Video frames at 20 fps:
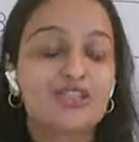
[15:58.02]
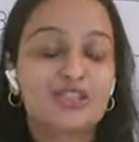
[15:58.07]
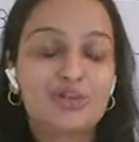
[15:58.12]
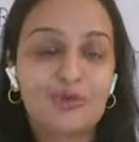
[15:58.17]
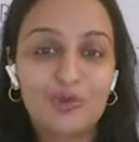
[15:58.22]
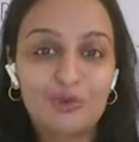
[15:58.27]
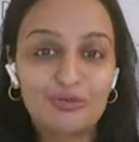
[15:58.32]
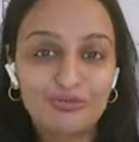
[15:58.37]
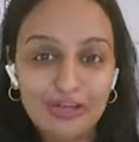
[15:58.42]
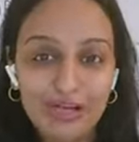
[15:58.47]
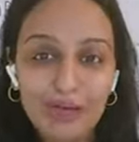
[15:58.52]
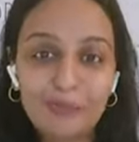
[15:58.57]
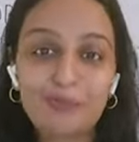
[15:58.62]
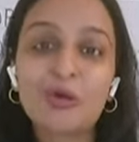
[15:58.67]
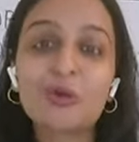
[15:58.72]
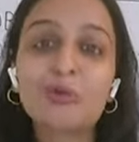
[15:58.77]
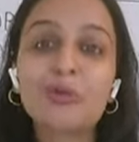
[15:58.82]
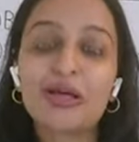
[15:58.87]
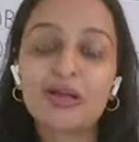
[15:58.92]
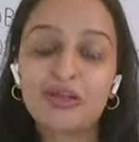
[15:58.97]
So fill up
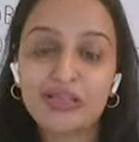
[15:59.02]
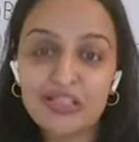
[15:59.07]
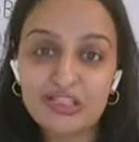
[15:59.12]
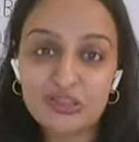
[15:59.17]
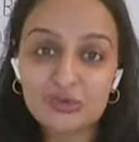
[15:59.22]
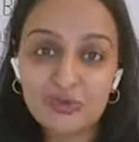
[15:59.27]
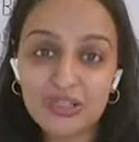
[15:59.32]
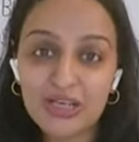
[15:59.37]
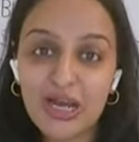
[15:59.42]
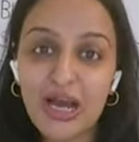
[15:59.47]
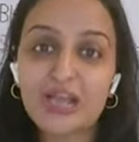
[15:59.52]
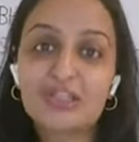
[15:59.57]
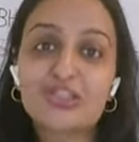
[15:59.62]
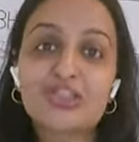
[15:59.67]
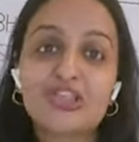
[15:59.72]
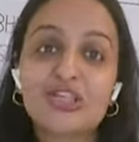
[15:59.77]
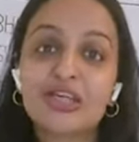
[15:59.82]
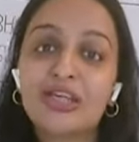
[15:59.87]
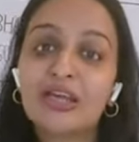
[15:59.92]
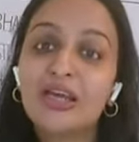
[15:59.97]
your burmese with
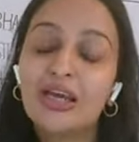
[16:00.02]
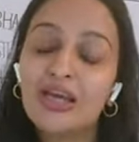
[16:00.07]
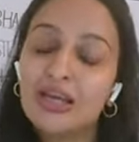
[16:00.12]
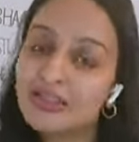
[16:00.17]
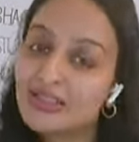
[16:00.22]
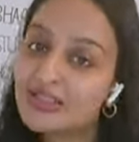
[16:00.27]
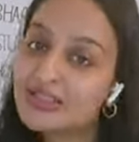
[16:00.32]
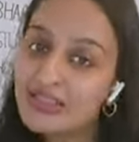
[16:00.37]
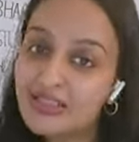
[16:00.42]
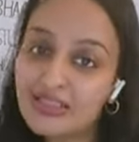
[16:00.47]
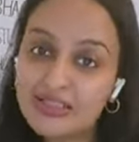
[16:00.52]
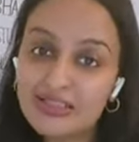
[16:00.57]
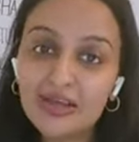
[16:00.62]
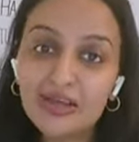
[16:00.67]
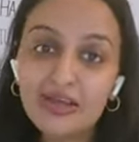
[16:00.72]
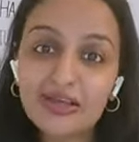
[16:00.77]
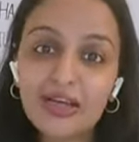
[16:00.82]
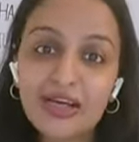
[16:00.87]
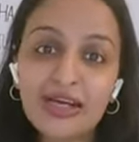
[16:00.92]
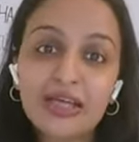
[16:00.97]
kanji. This is
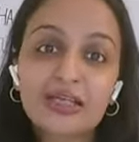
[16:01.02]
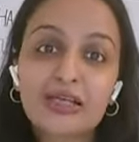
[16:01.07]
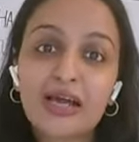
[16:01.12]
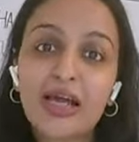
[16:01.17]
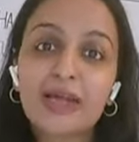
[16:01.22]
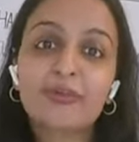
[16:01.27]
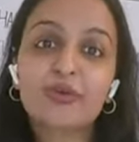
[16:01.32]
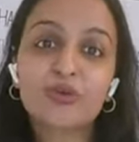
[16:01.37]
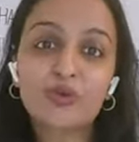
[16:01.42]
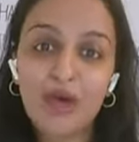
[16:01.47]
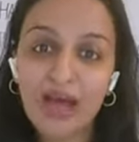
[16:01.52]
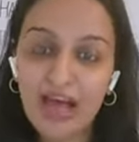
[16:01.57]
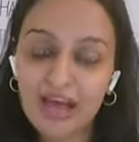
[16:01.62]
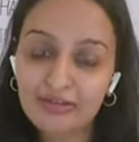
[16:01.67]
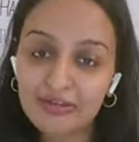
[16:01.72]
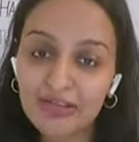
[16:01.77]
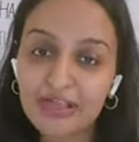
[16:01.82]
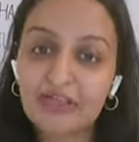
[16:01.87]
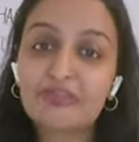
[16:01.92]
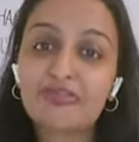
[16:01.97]
the great time to
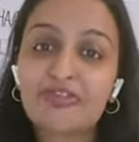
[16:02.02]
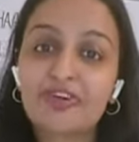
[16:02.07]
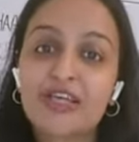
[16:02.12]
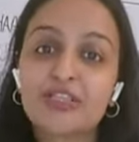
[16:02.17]
have in